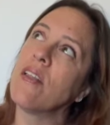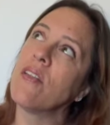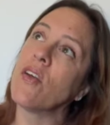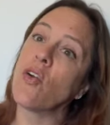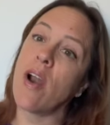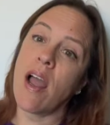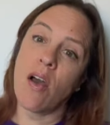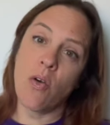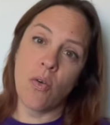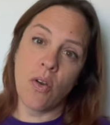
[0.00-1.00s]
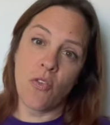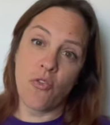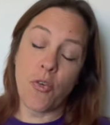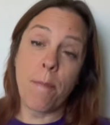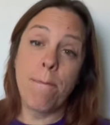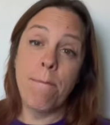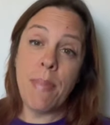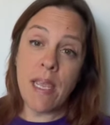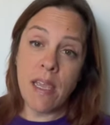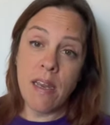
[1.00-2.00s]
The Crown
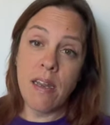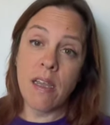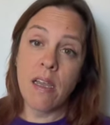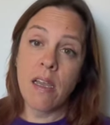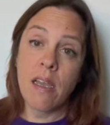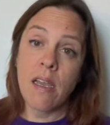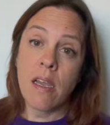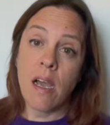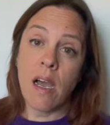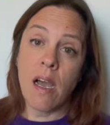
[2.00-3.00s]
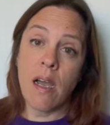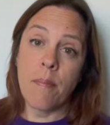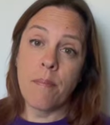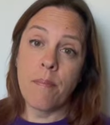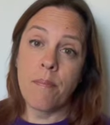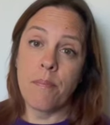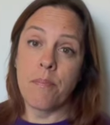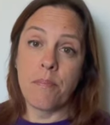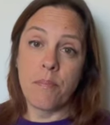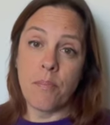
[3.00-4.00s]
forbid
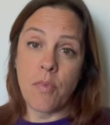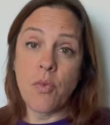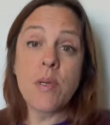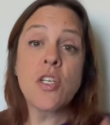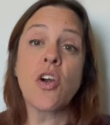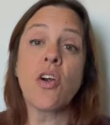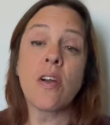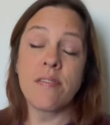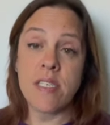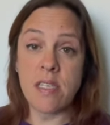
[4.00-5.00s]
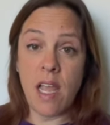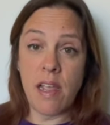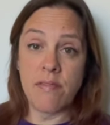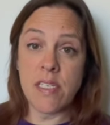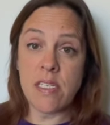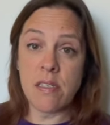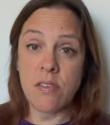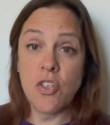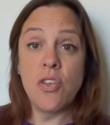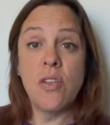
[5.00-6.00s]
the return of slaves
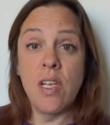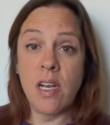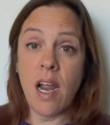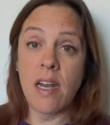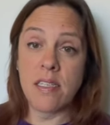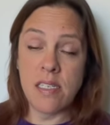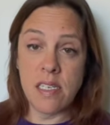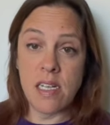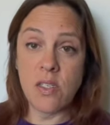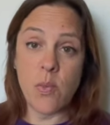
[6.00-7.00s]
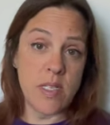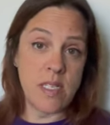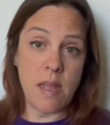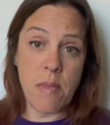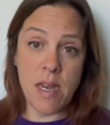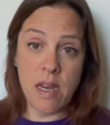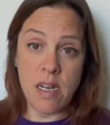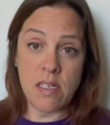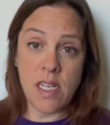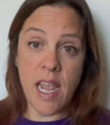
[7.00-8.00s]
to the United States once they made it
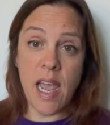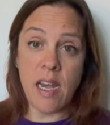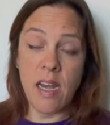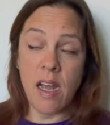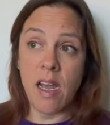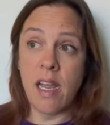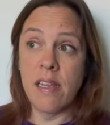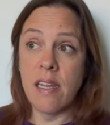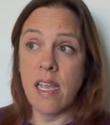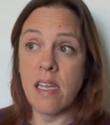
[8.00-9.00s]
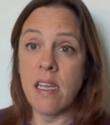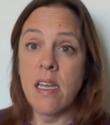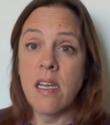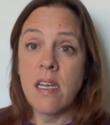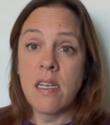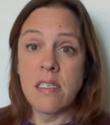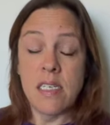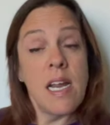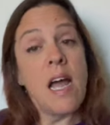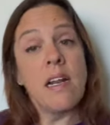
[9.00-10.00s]
into Canada, and they did
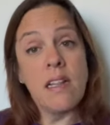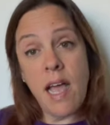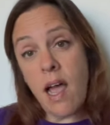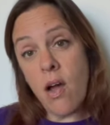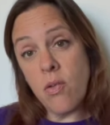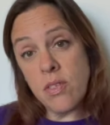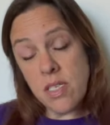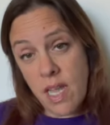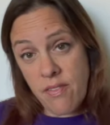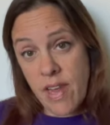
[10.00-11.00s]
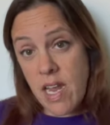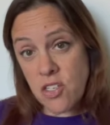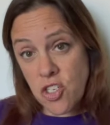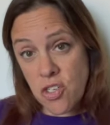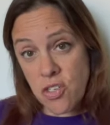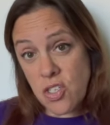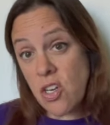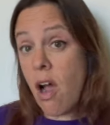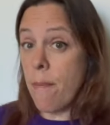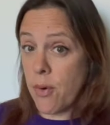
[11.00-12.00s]
not allow slave catchers to
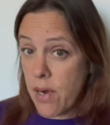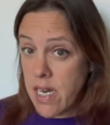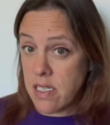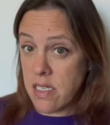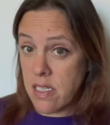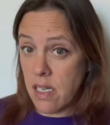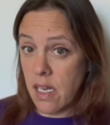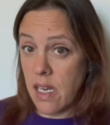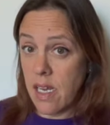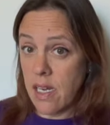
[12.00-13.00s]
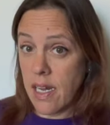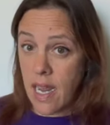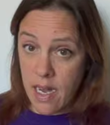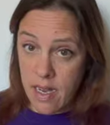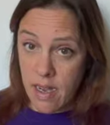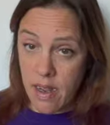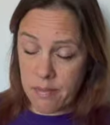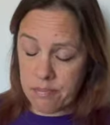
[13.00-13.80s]
operate in Canada.